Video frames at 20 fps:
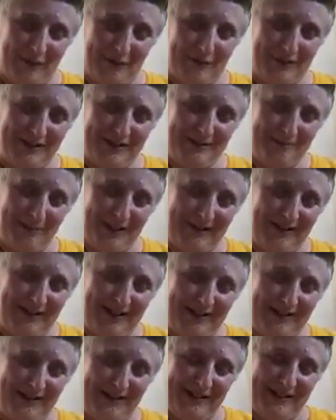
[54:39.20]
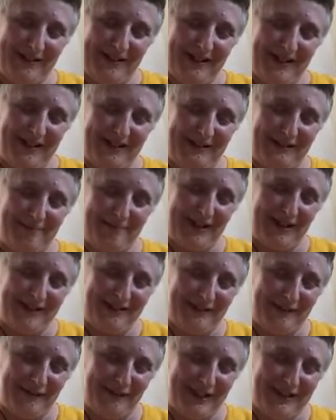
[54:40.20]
Your spirit has a massive